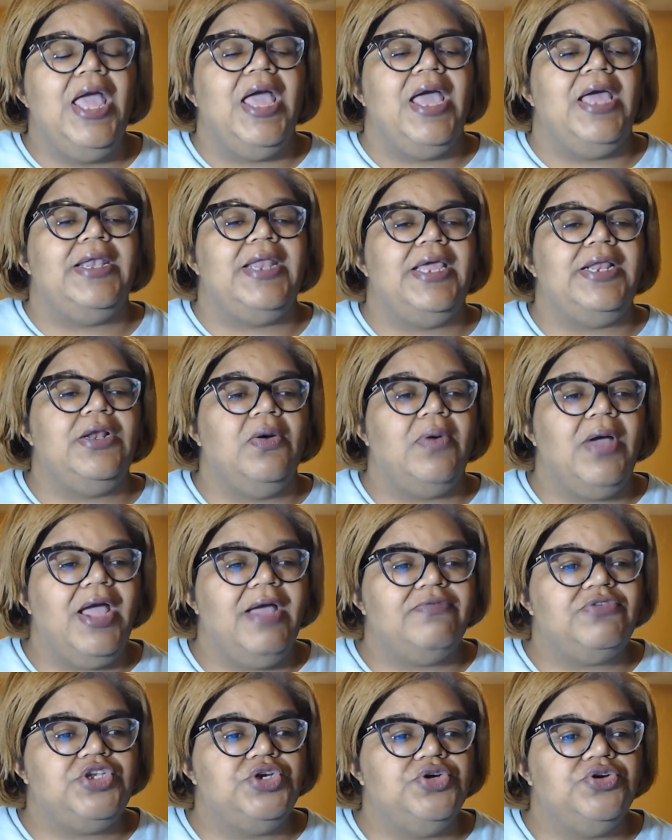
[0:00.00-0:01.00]
and they don't
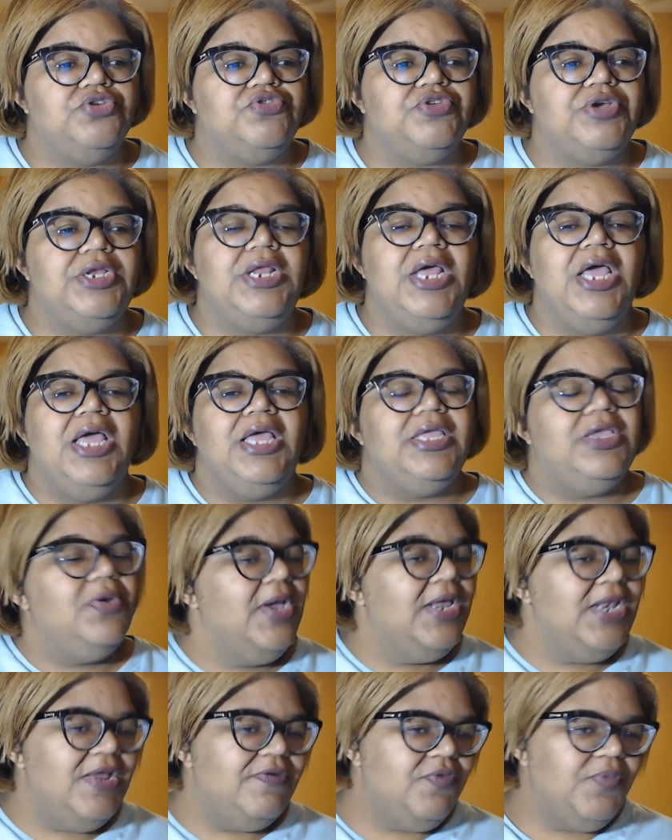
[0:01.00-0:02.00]
have children, you
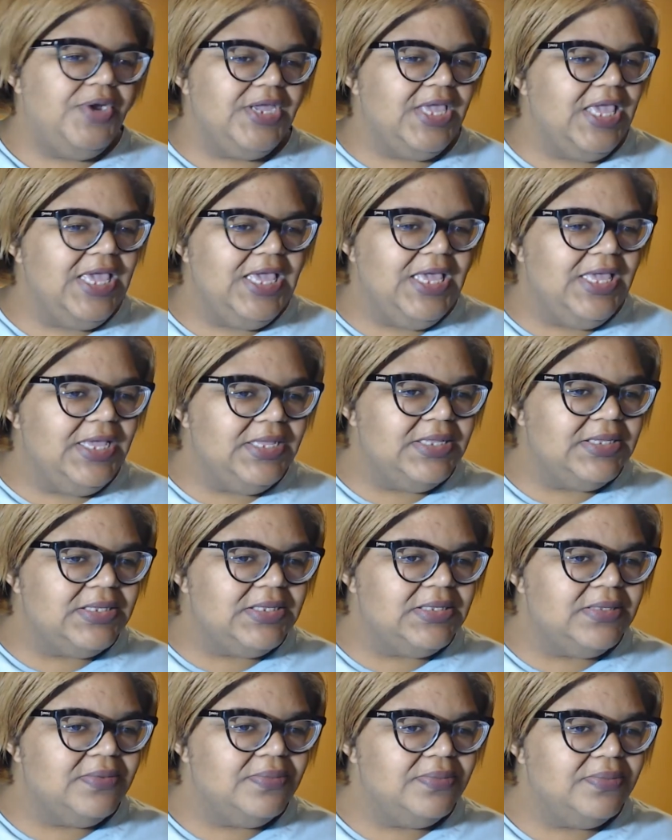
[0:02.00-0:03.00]
ain't never want kids.
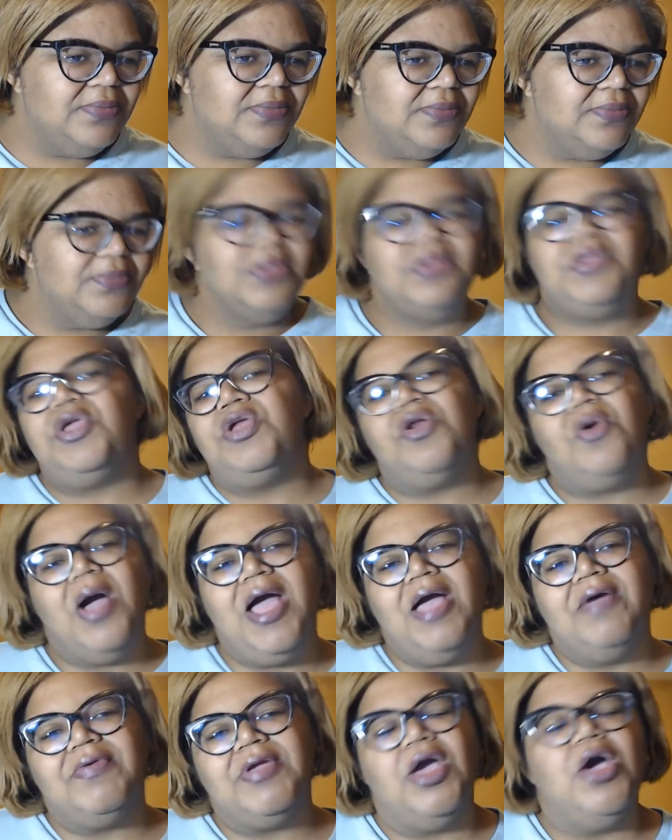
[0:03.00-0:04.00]
You don't
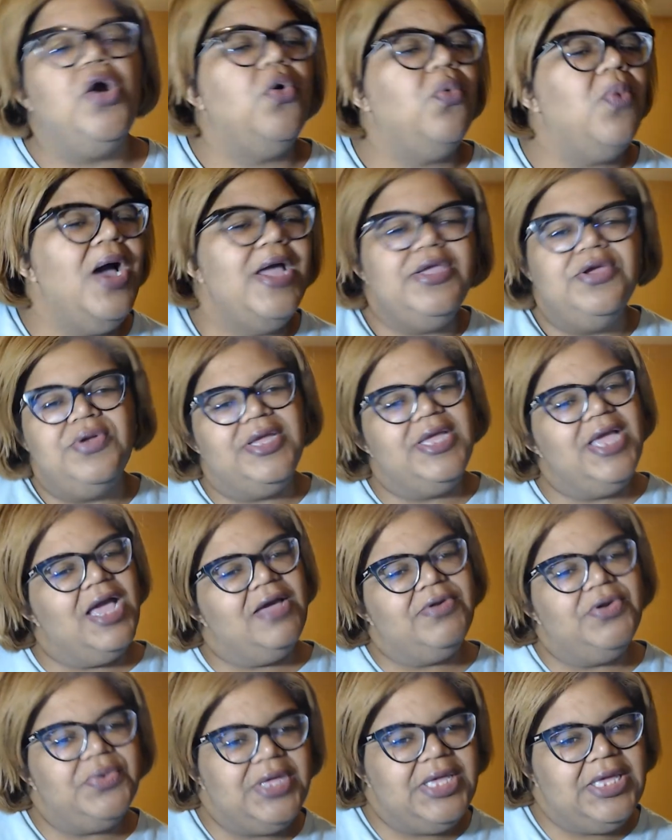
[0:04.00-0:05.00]
have kids. Why you ain't have
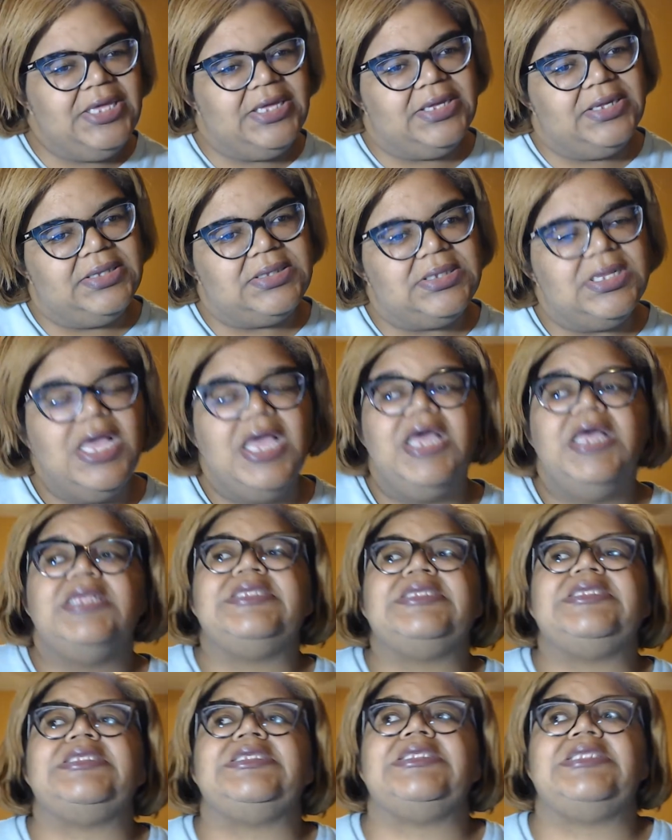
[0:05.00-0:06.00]
no kids?
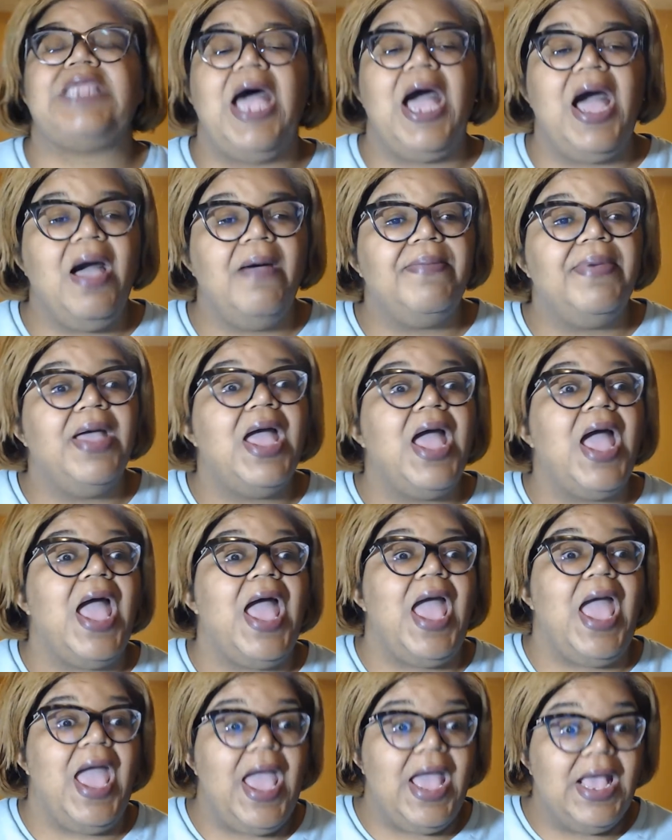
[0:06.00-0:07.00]
Stop
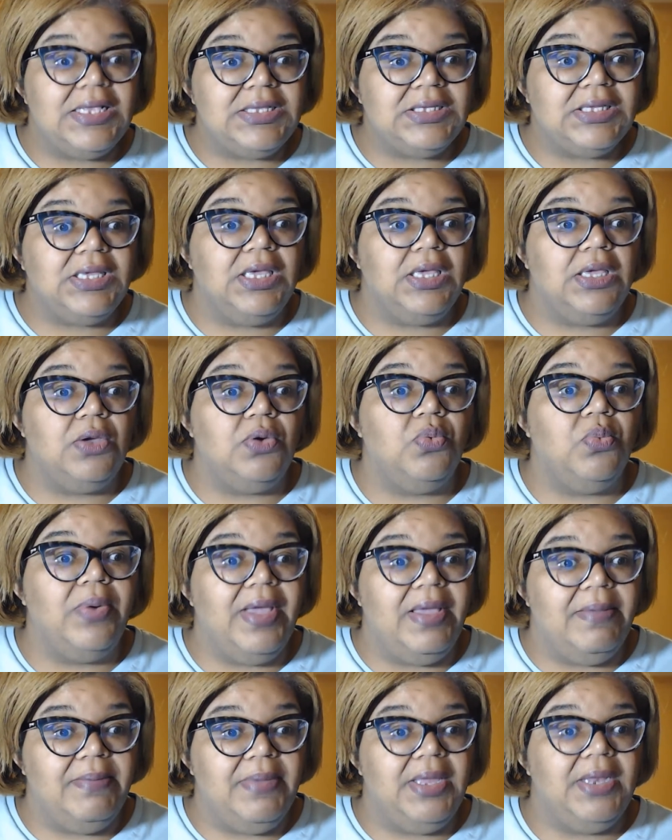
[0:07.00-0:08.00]
asking
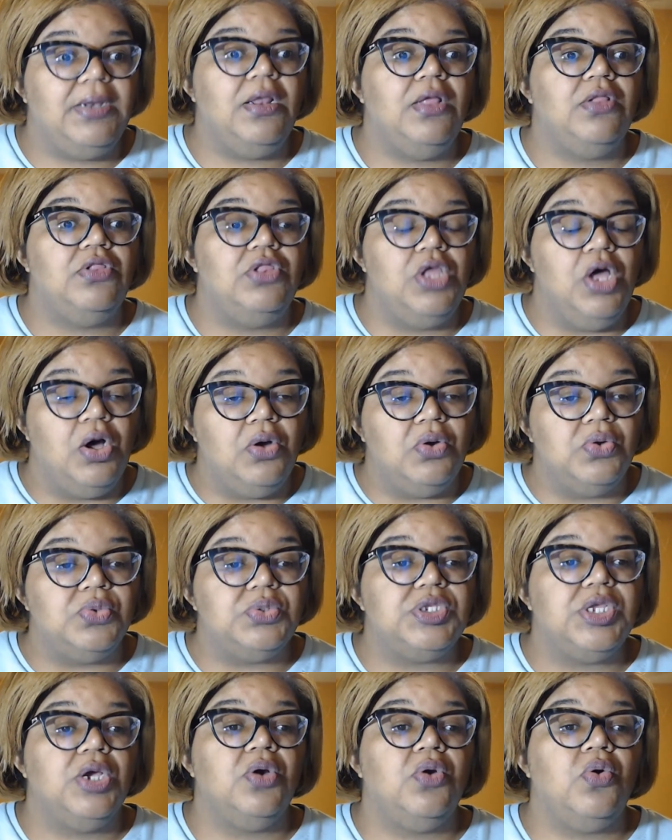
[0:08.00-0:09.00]
women
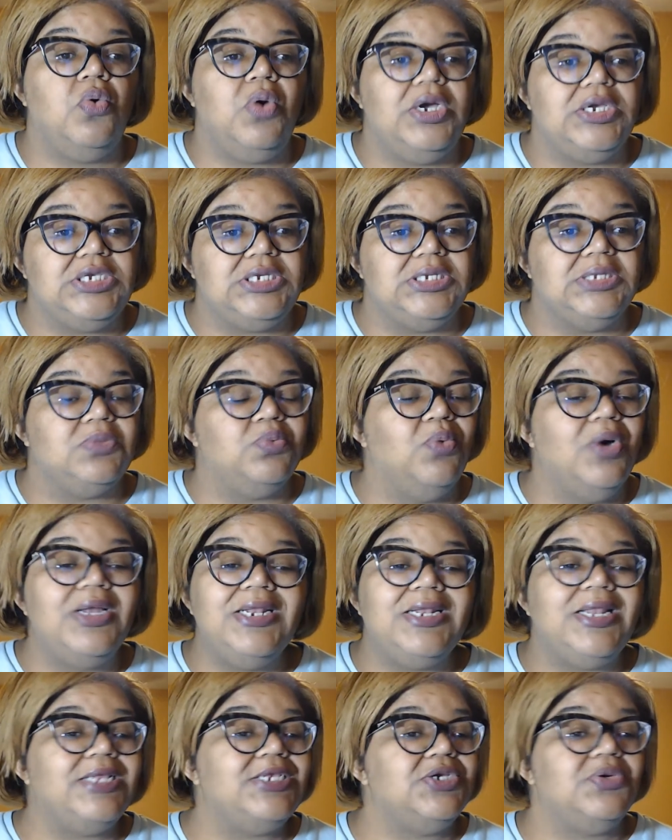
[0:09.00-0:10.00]
those questions. One,
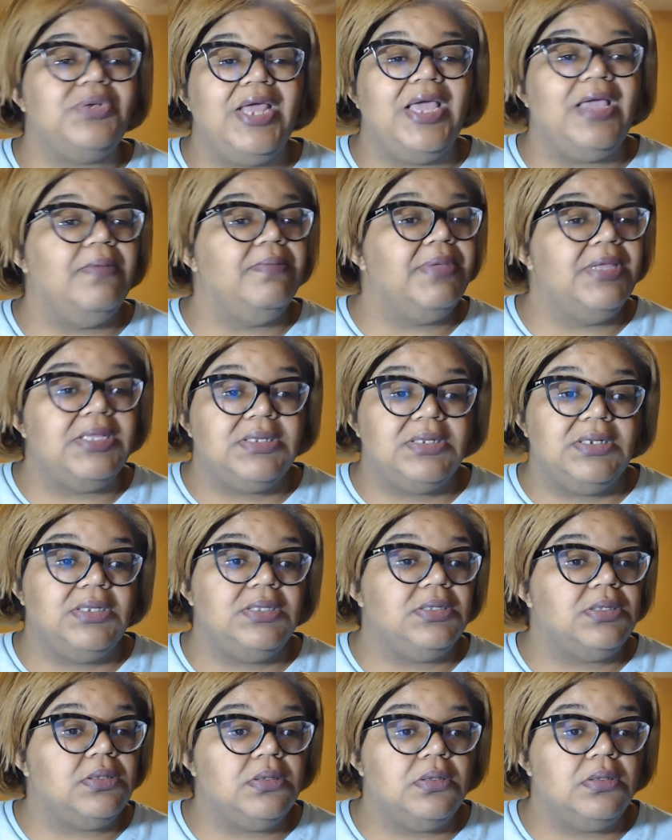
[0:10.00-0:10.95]
it ain't your damn business.